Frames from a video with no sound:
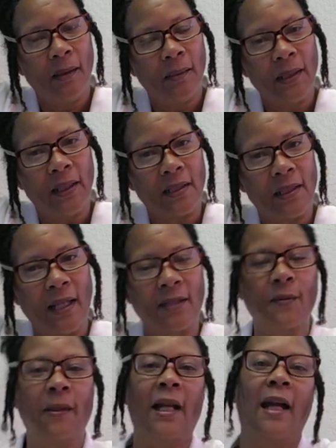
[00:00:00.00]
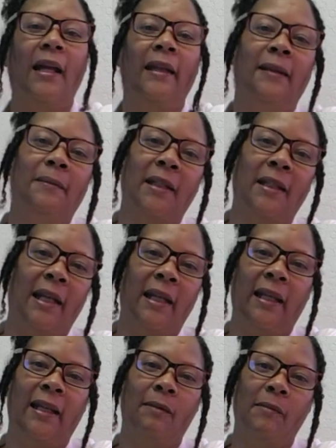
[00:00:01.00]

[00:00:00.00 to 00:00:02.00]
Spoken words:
because that's what I am that I am.